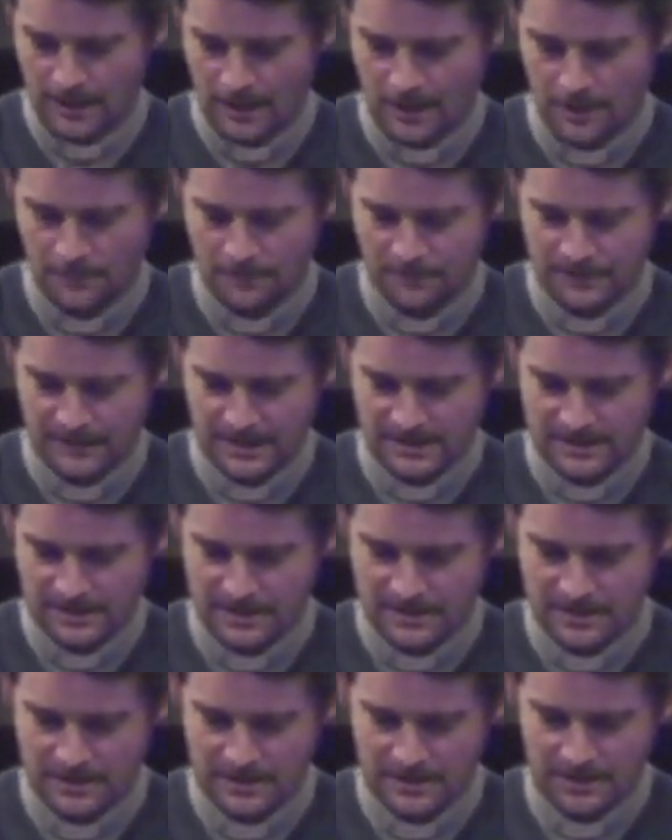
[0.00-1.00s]
And the
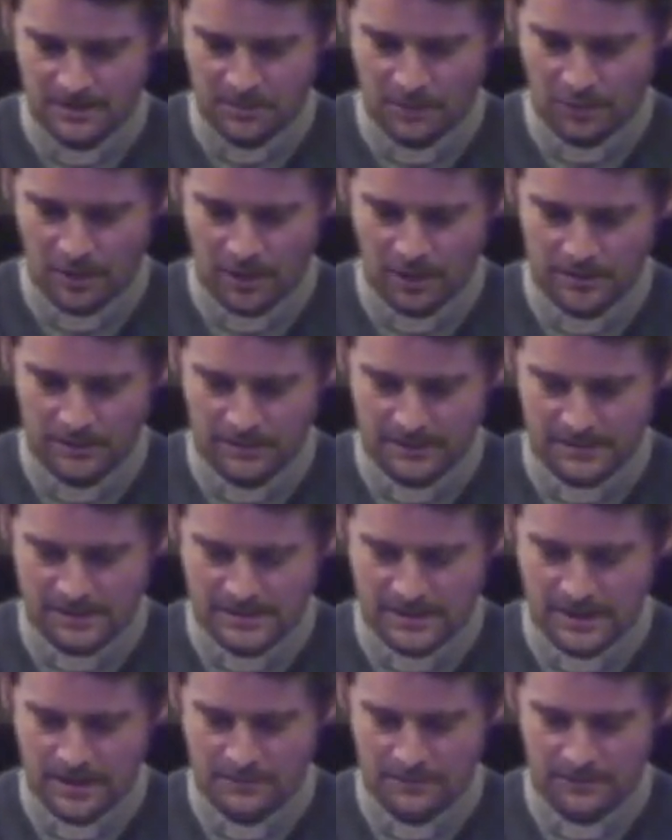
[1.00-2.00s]
city and the bride are the
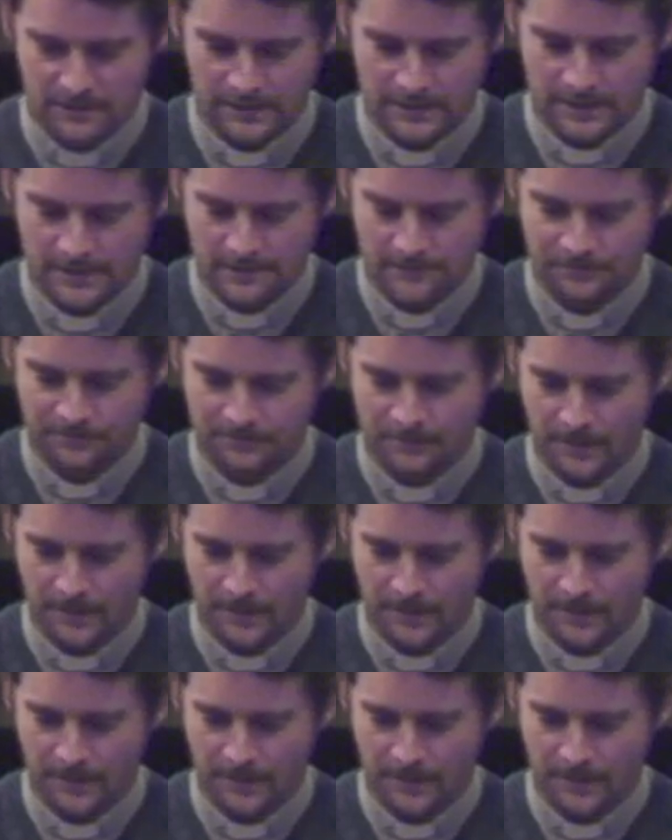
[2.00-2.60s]
same thing.